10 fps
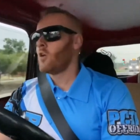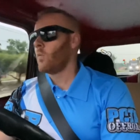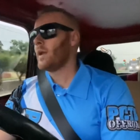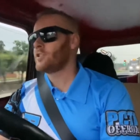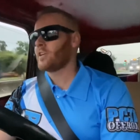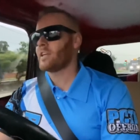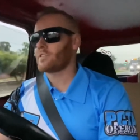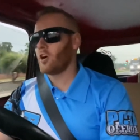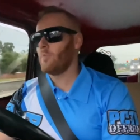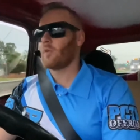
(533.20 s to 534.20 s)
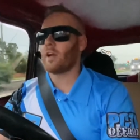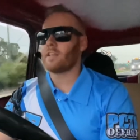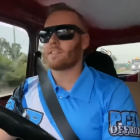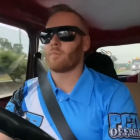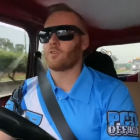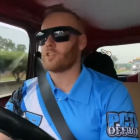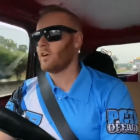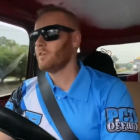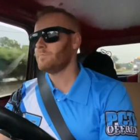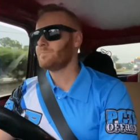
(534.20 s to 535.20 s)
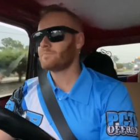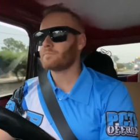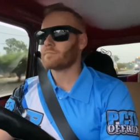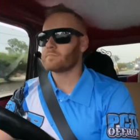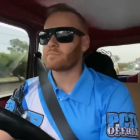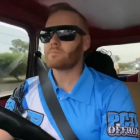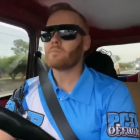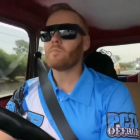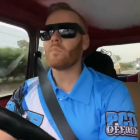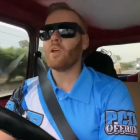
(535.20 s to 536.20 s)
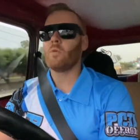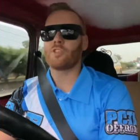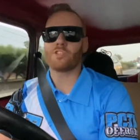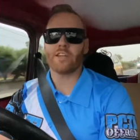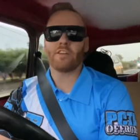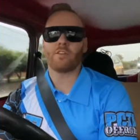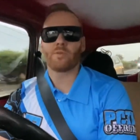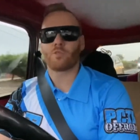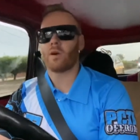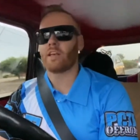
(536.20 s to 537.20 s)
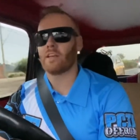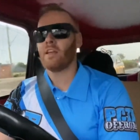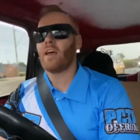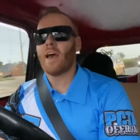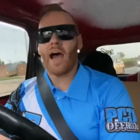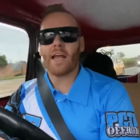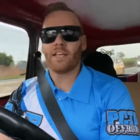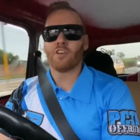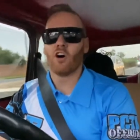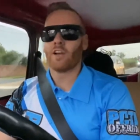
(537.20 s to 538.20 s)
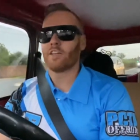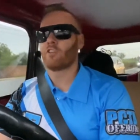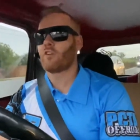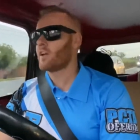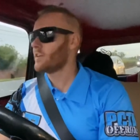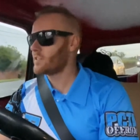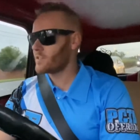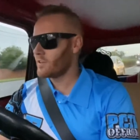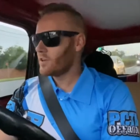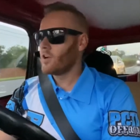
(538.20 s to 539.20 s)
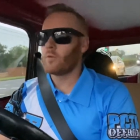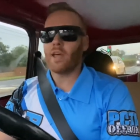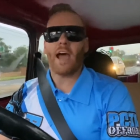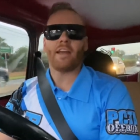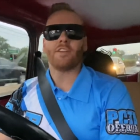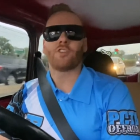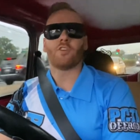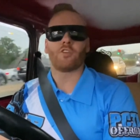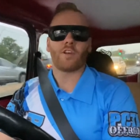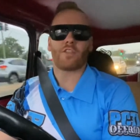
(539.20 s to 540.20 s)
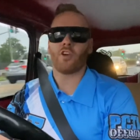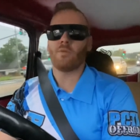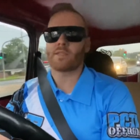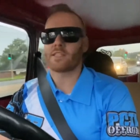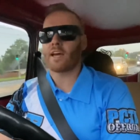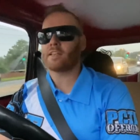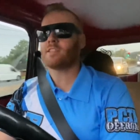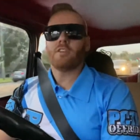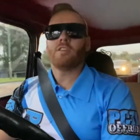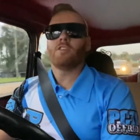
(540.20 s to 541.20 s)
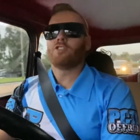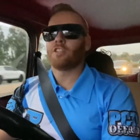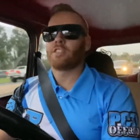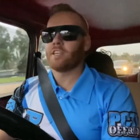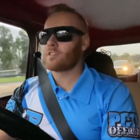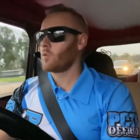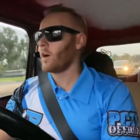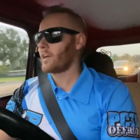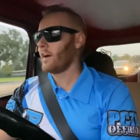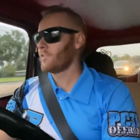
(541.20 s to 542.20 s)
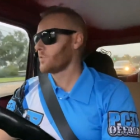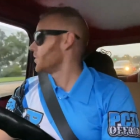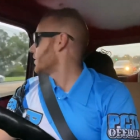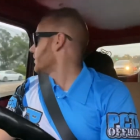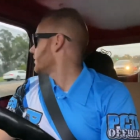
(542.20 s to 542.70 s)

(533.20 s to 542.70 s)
When she gets to operating temperature, which is generally between 80 and 90 degrees, the 82 degree thermostat, she sits quite comfortably.